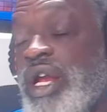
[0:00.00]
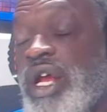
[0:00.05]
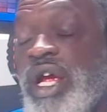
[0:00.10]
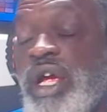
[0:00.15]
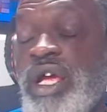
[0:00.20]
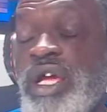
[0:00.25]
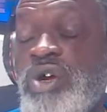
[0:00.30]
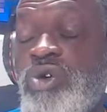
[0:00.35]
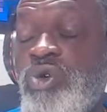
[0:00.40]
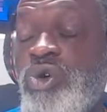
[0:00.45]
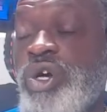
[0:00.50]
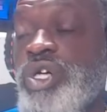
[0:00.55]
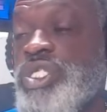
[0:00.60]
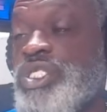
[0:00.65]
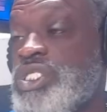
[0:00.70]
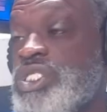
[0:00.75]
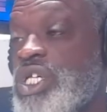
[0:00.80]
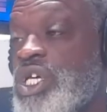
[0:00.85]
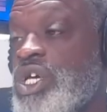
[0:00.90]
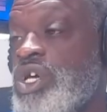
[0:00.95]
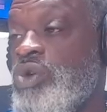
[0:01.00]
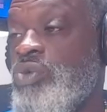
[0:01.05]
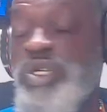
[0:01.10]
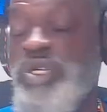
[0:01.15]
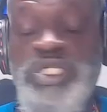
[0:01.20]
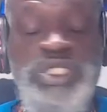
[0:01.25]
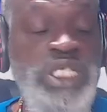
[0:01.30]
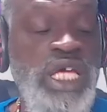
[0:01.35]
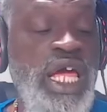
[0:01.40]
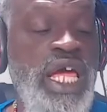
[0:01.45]
and of course, we
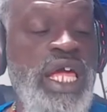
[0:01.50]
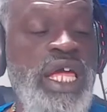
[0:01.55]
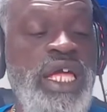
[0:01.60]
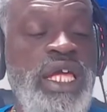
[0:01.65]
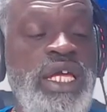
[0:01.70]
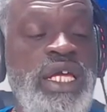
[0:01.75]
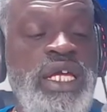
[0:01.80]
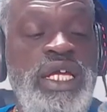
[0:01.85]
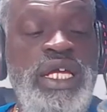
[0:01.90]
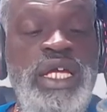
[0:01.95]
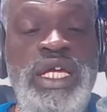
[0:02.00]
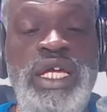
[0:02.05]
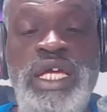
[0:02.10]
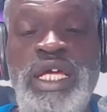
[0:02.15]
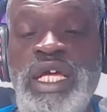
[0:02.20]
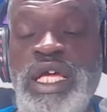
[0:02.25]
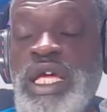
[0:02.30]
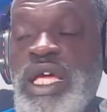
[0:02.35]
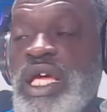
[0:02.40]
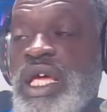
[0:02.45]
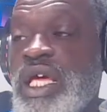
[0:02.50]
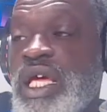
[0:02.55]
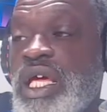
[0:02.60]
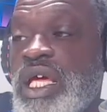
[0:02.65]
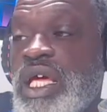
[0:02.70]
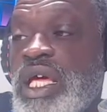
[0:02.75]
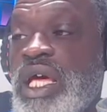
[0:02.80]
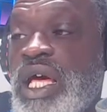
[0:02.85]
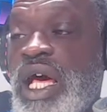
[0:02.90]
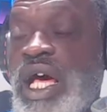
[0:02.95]
say,
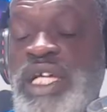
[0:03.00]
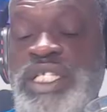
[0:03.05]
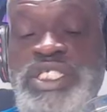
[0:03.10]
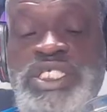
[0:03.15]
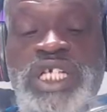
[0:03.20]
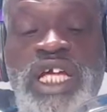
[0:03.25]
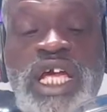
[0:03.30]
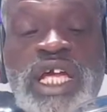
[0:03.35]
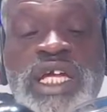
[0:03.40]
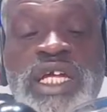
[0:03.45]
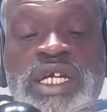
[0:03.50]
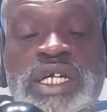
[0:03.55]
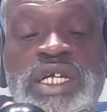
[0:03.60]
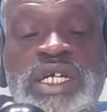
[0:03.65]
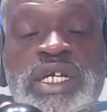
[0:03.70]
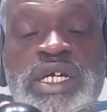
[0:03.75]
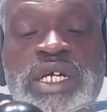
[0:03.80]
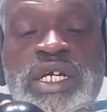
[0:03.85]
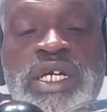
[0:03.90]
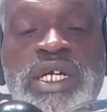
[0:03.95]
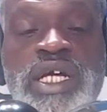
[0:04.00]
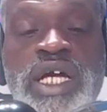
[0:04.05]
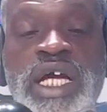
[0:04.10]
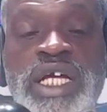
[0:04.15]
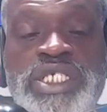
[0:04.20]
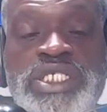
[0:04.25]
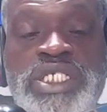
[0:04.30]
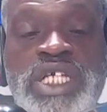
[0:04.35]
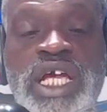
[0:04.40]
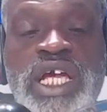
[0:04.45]
Ashe,
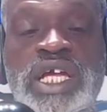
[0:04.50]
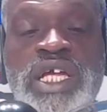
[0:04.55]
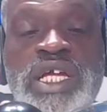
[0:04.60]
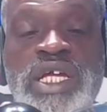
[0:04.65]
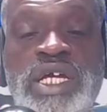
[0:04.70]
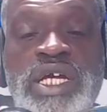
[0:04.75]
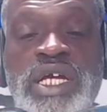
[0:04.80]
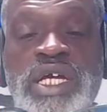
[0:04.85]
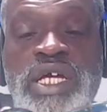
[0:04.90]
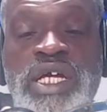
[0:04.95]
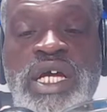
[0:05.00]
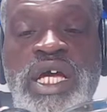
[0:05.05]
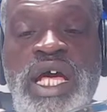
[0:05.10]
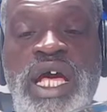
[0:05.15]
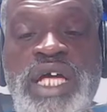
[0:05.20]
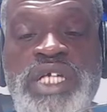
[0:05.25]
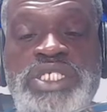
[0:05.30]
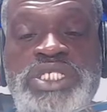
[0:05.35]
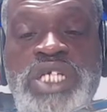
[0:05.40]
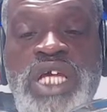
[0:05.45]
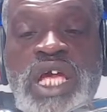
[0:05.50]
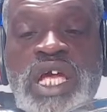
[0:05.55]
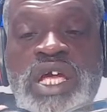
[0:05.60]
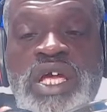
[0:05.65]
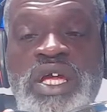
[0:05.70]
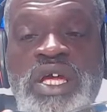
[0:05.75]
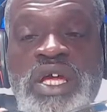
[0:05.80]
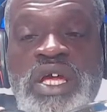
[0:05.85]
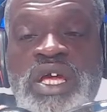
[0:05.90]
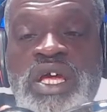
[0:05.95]
Ashe, Ashe.
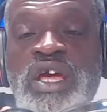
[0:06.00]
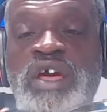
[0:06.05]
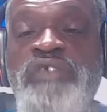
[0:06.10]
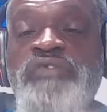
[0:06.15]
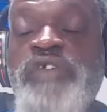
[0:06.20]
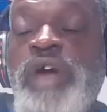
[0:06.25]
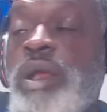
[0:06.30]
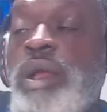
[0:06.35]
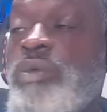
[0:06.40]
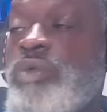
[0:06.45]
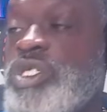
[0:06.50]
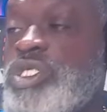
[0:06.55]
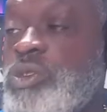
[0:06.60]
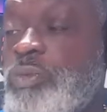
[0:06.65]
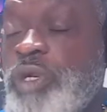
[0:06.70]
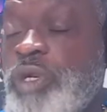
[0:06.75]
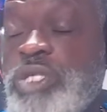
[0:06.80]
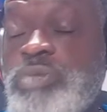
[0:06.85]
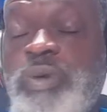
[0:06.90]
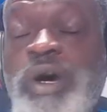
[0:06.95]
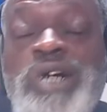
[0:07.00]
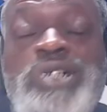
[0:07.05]
Family, wish you, peace, power,